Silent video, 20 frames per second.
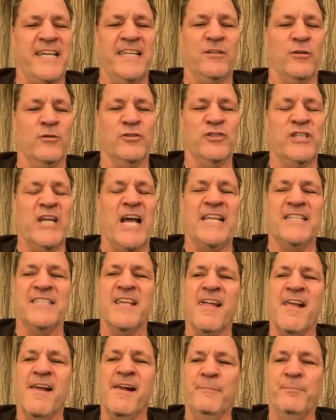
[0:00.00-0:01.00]
those shots.
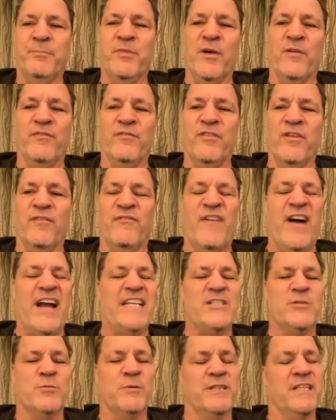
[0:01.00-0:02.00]
The
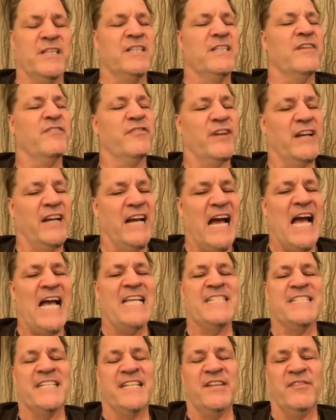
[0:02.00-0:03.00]
fights with the different
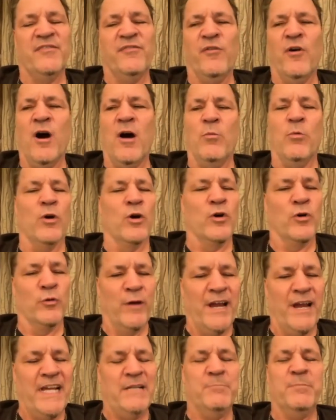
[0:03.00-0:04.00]
guys that he fought were
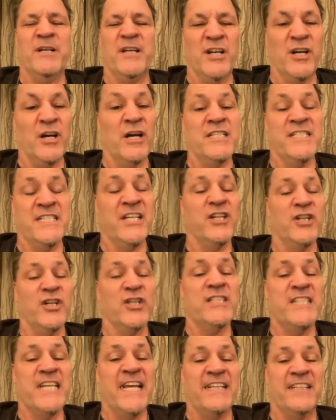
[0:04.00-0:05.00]
great because he
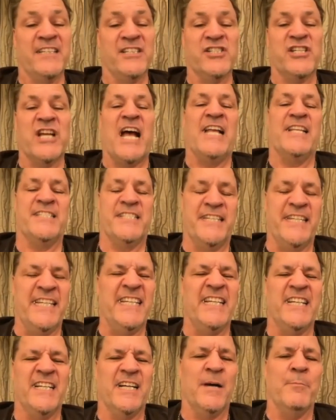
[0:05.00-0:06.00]
could take the shots and he
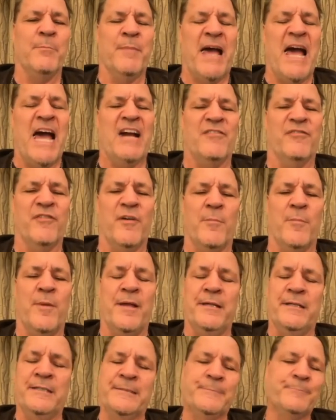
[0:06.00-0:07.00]
could come back from
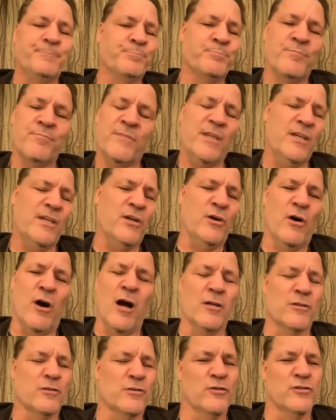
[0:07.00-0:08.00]
it.
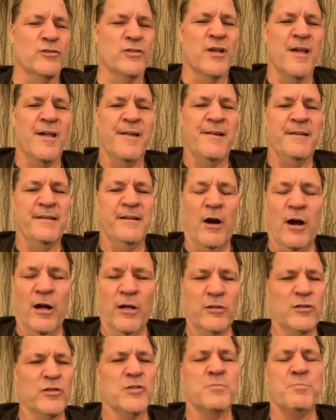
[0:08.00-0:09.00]

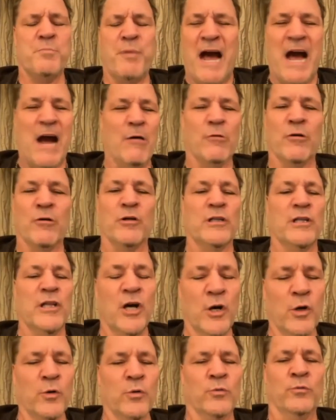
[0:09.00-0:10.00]
Arthur's power
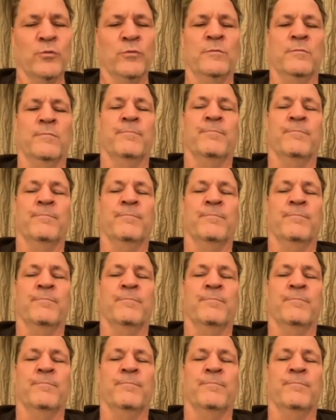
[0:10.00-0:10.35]
alone